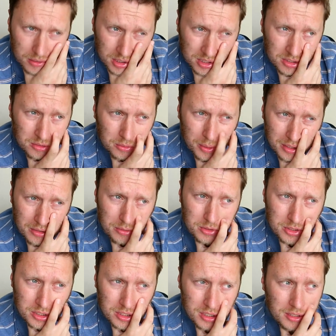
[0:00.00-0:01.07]
i don't know whether it
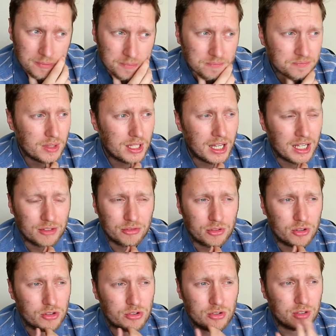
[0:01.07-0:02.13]
was a
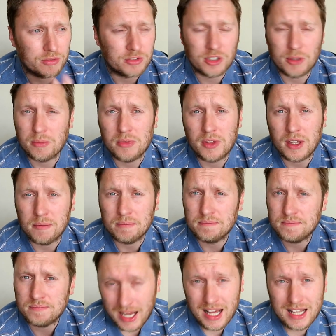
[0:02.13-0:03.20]
anniversary of something
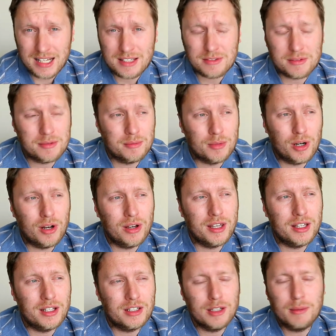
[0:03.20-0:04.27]
and
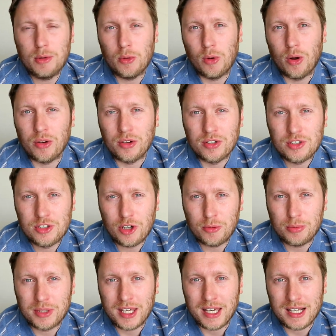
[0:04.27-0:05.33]
my number one
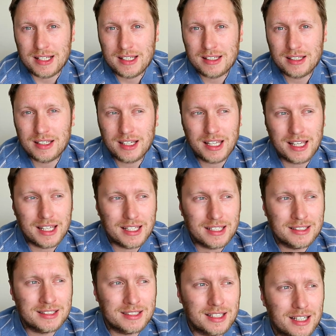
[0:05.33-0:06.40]
top kit
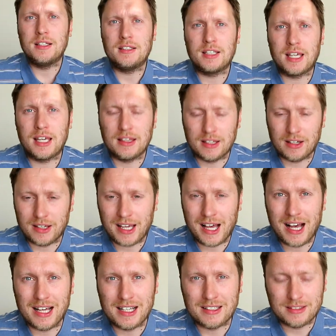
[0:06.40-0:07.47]
is is a kit that i
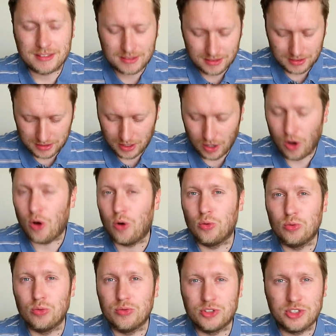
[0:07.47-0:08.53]
had the
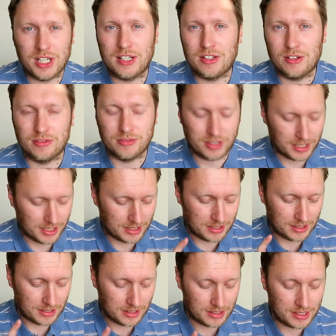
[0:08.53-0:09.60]
whole set of. I had
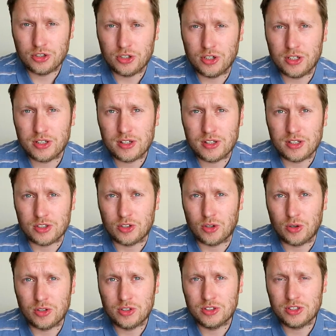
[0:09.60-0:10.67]
the shirt, the
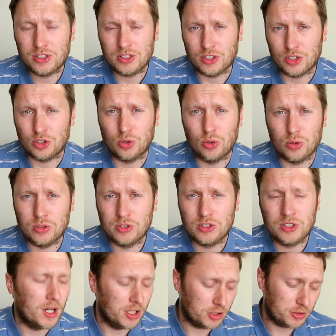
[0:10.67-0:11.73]
socks, the
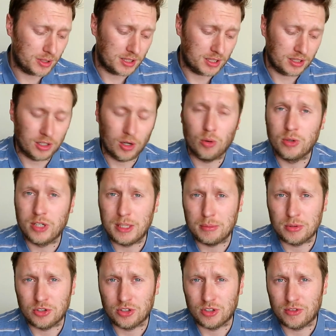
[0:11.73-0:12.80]
shorts. I also had the
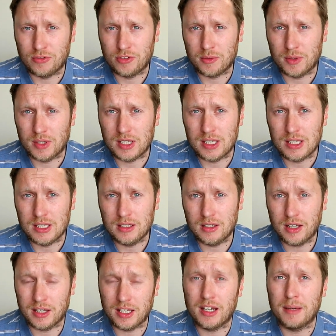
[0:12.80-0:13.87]
goalkeeper shirt from the,
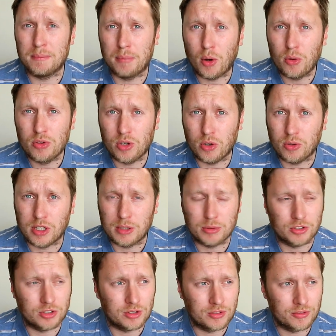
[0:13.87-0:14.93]
I think I had both
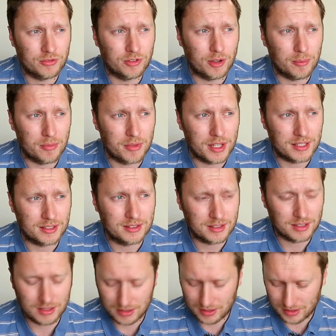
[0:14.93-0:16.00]
goalkeeper shirts from this